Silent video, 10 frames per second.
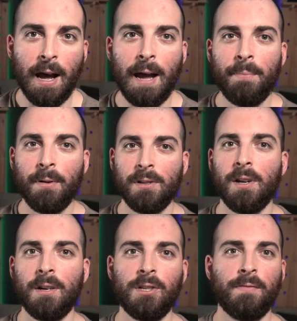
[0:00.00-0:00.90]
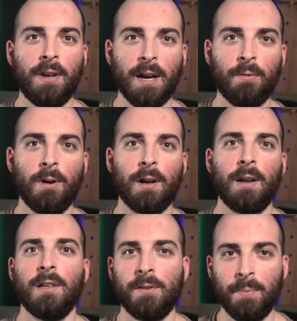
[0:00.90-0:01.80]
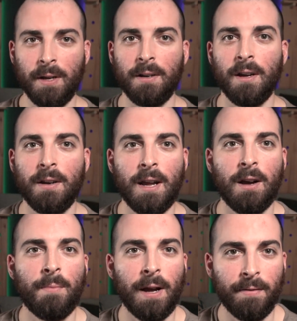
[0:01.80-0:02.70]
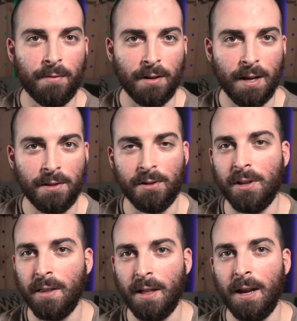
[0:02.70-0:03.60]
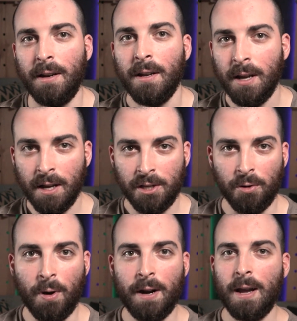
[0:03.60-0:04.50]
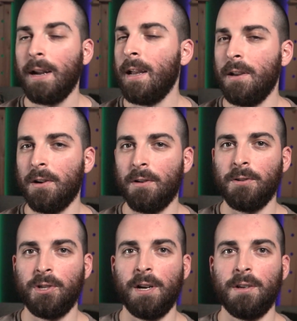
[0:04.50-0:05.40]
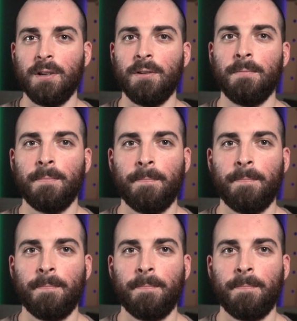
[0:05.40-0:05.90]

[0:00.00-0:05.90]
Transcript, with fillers: A high percentage of tech work is being done now by freelancers online, so why not get your own share too?